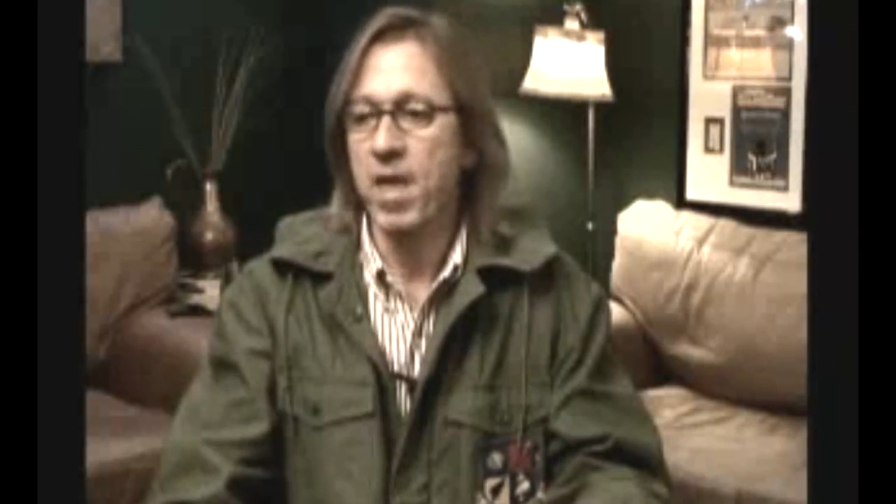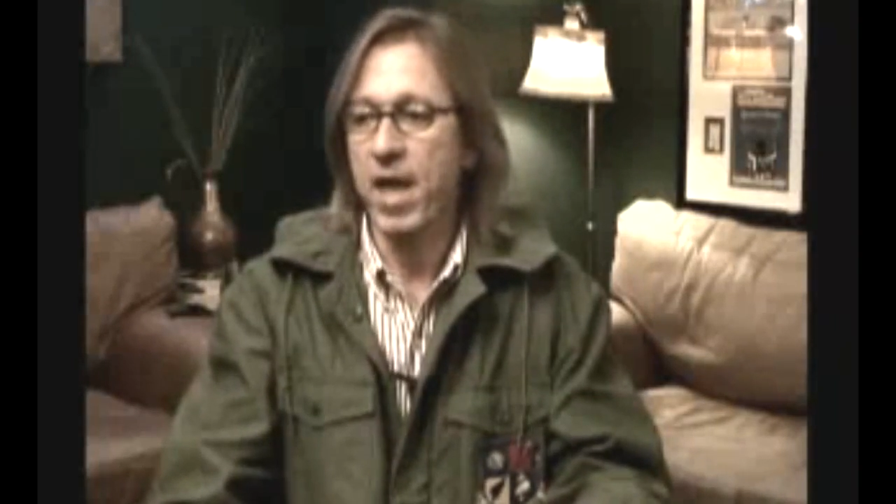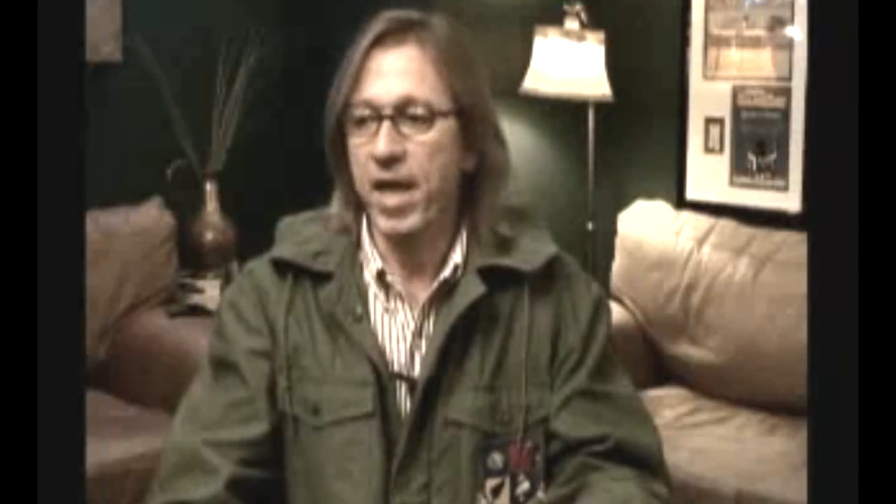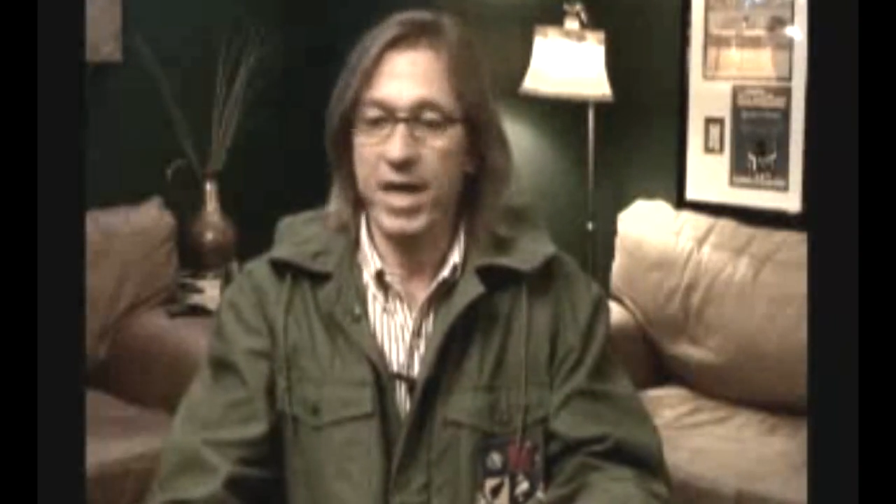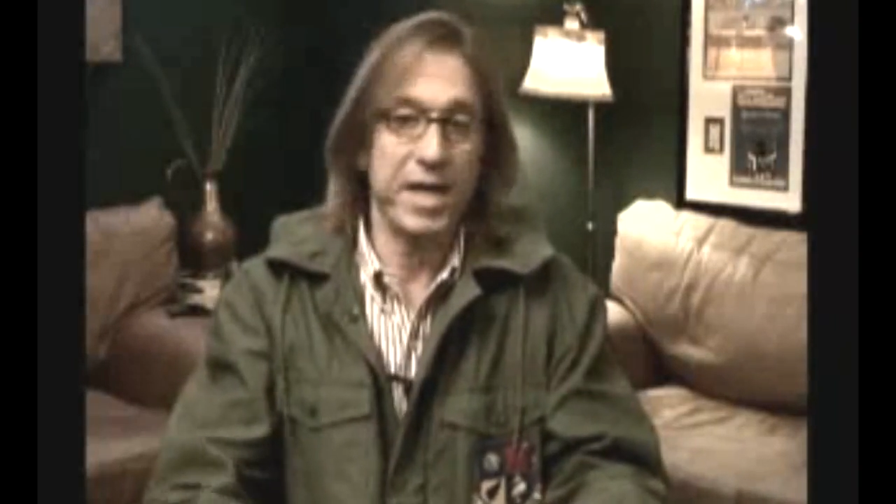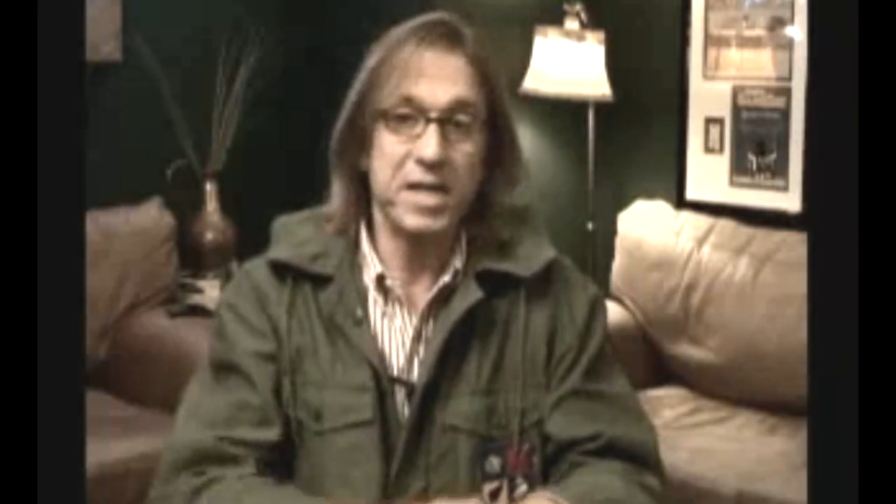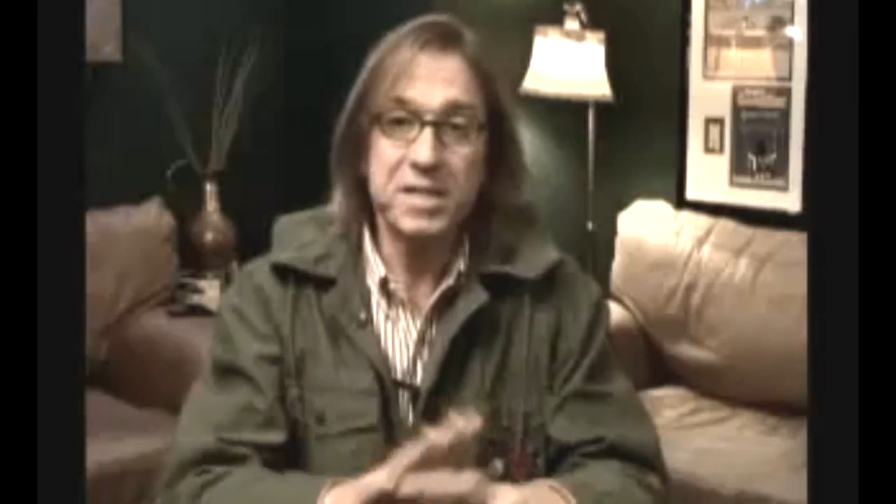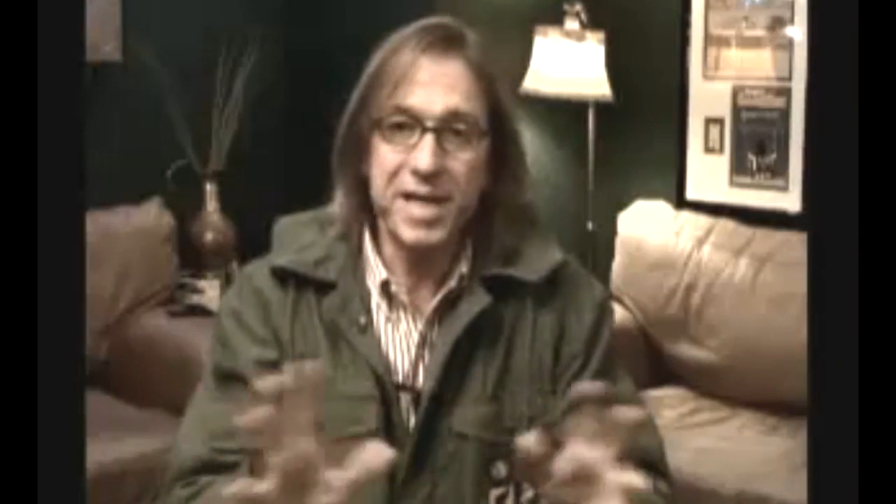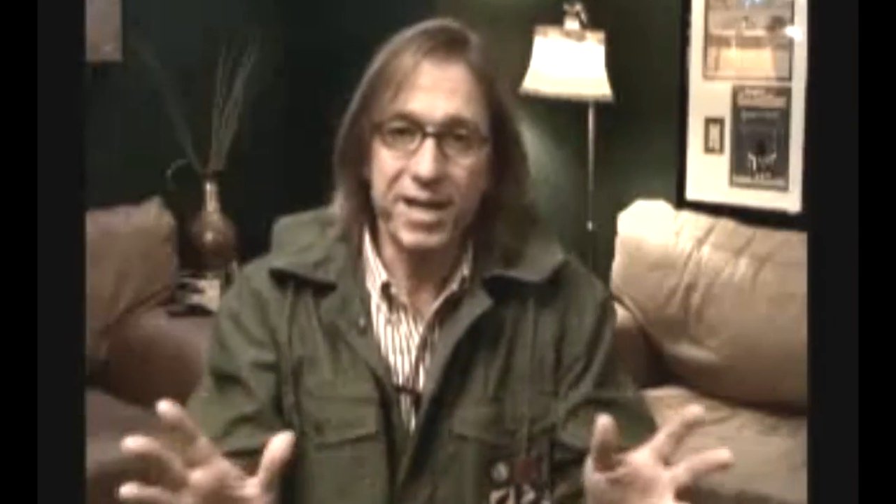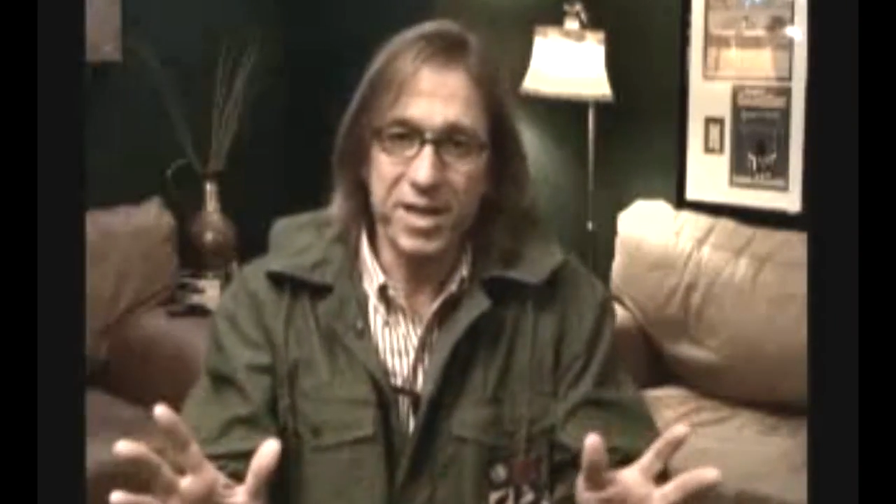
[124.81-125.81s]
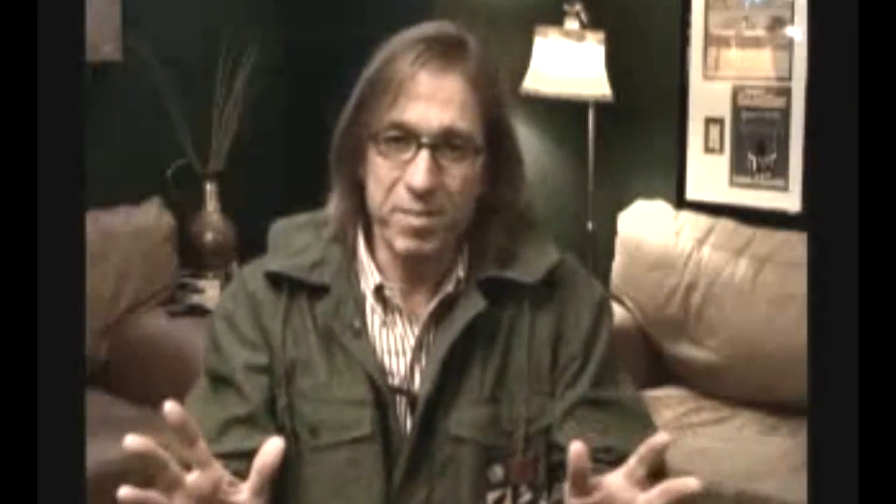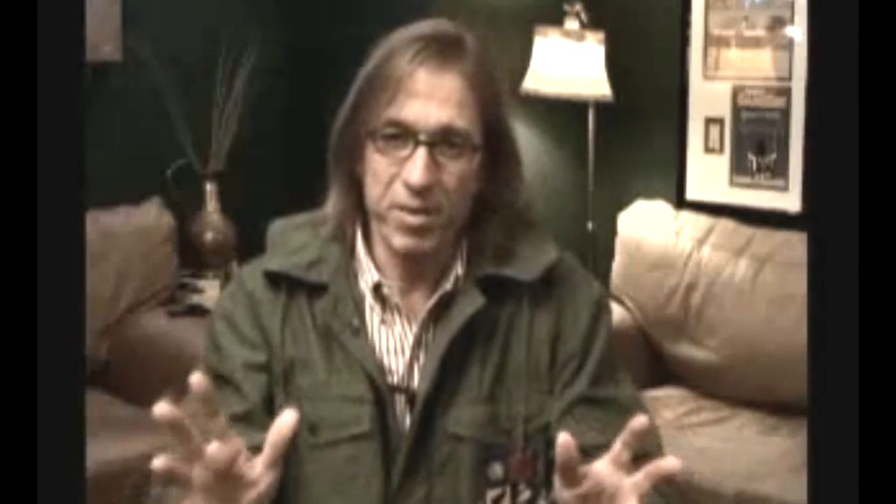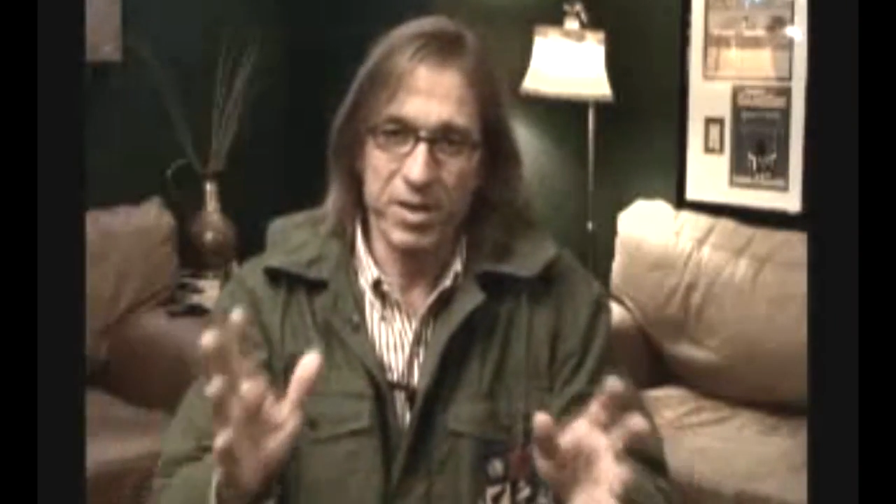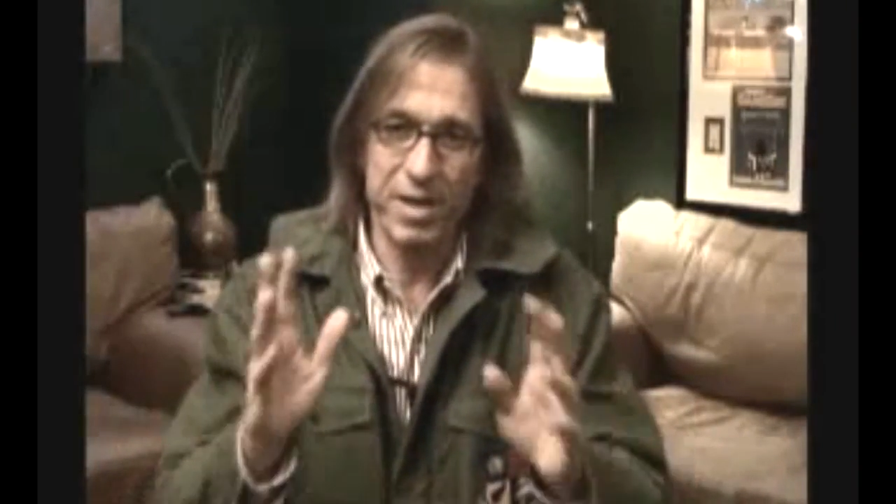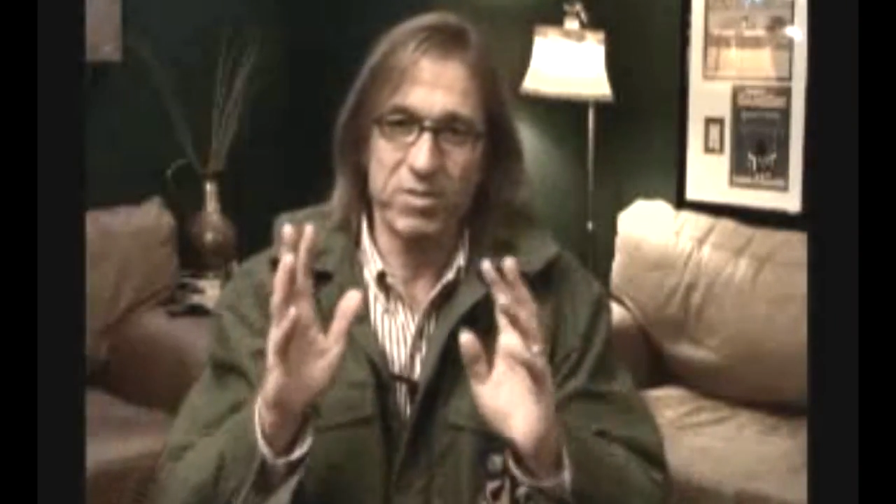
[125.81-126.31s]
And I didn't tell
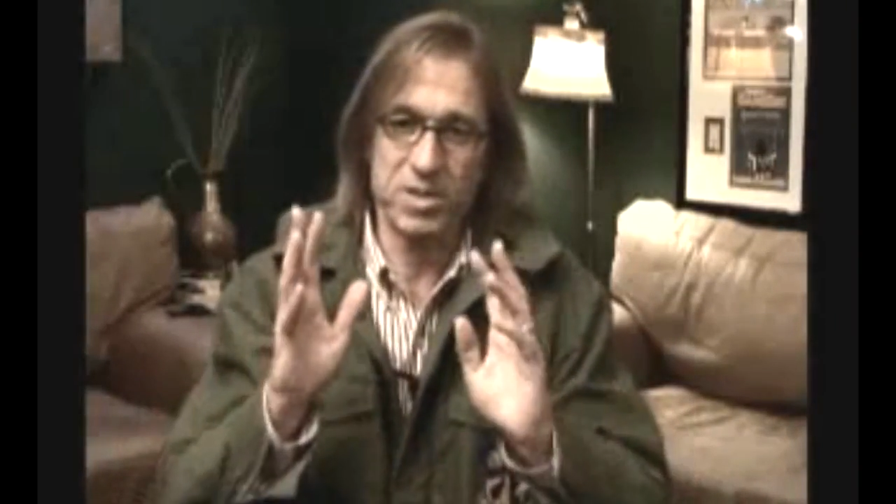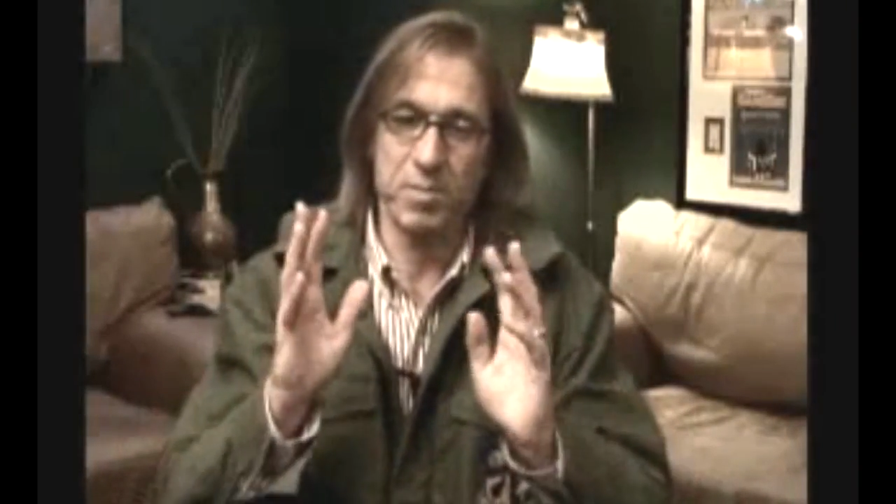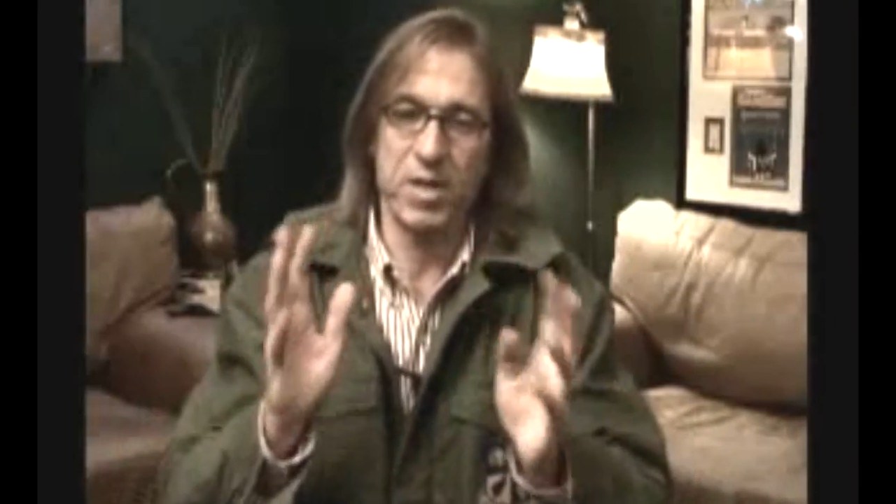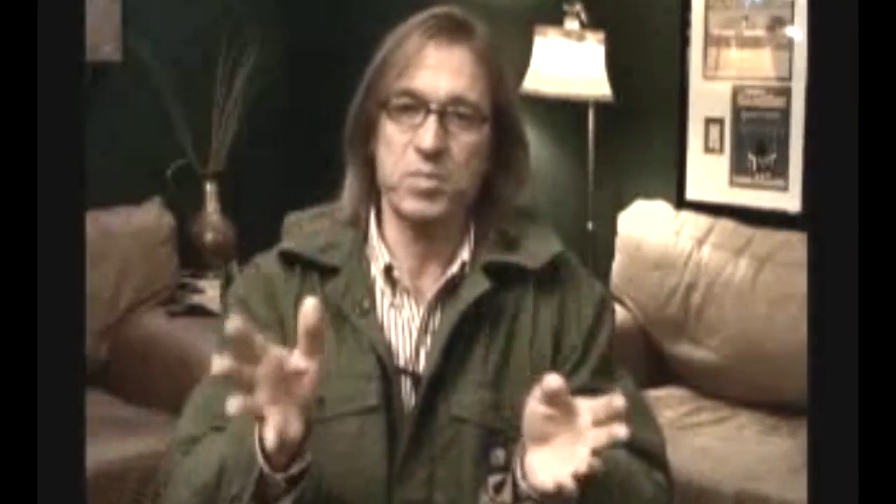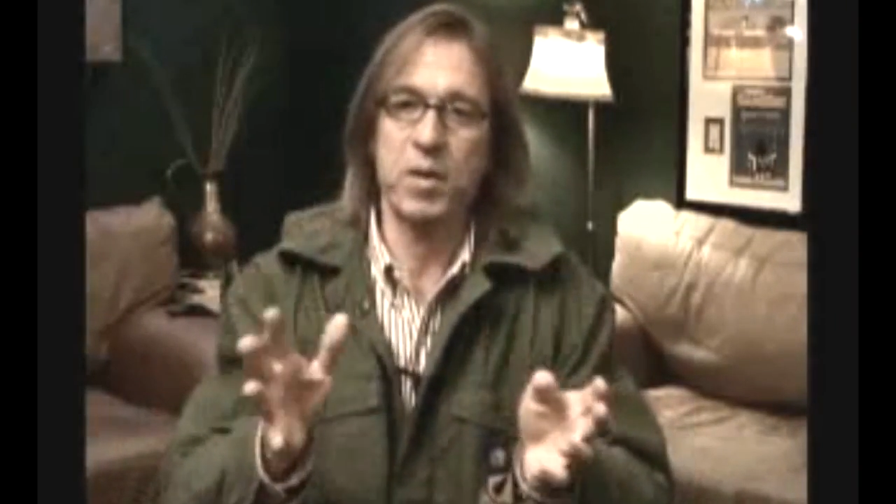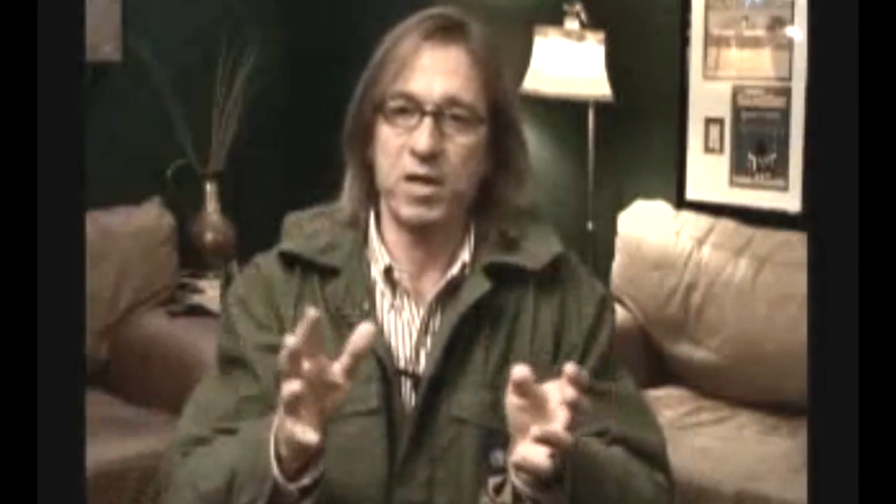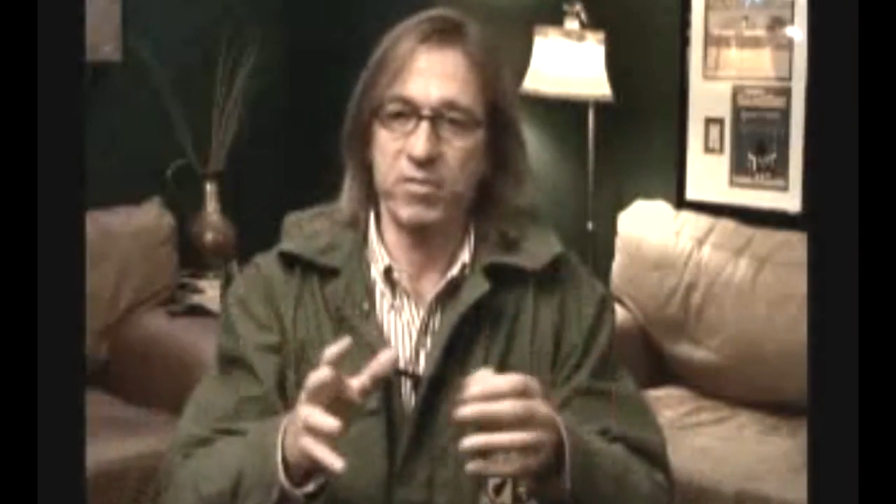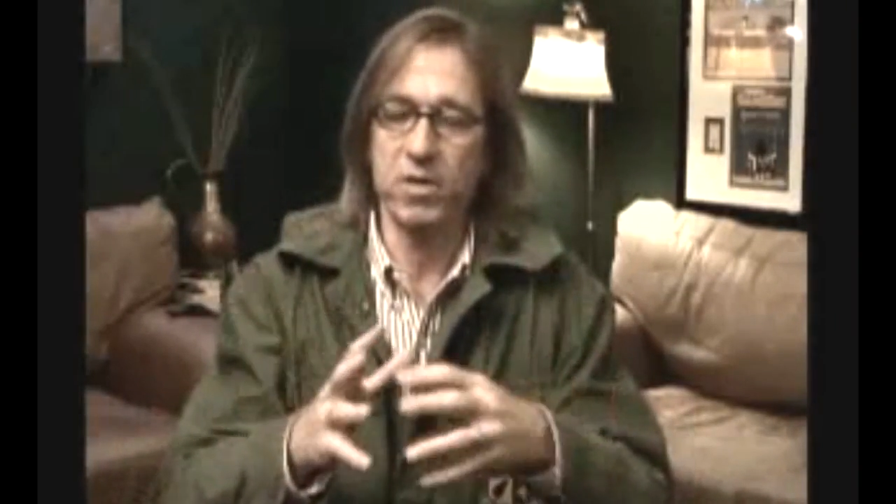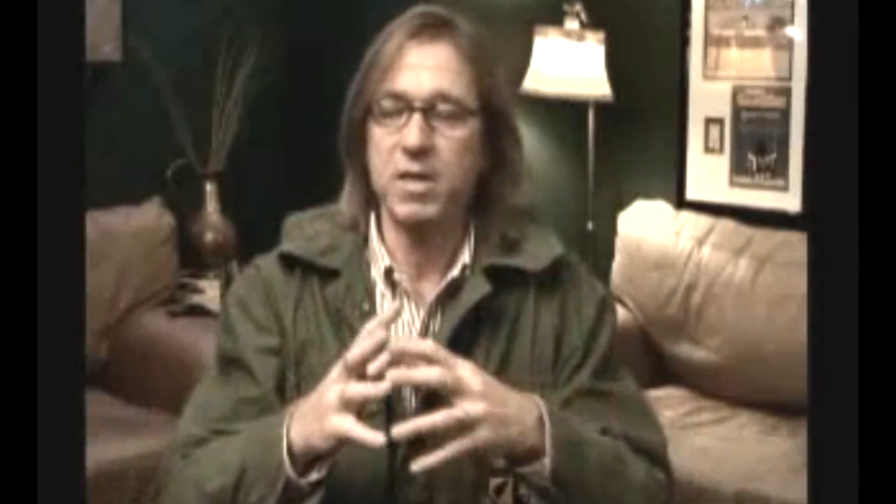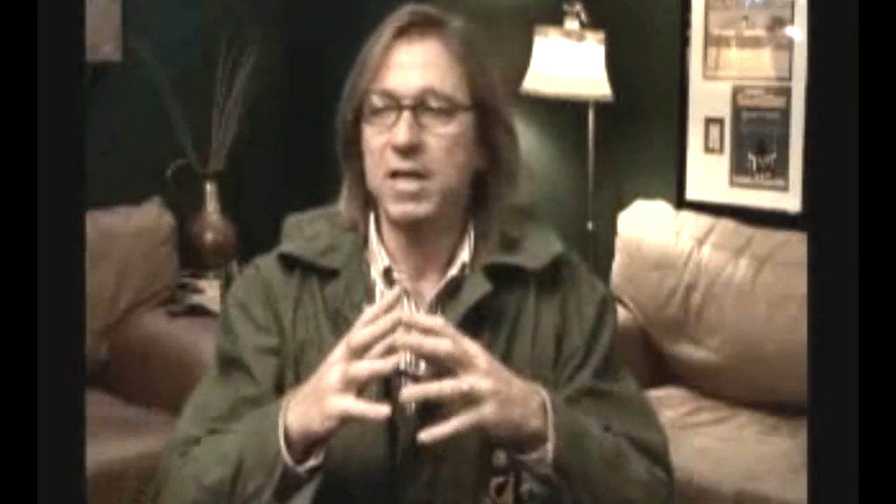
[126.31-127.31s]
anybody. That was the best part of it.